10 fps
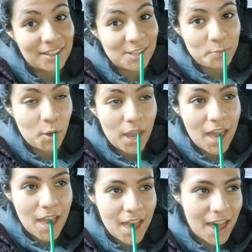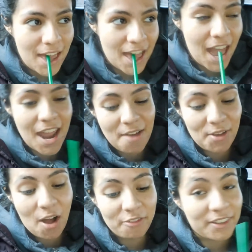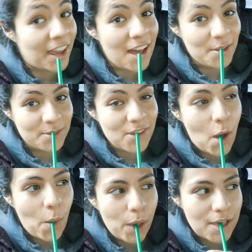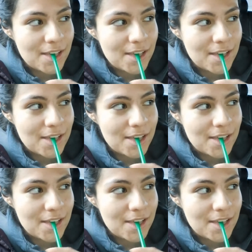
at this point. And I have coffee now, so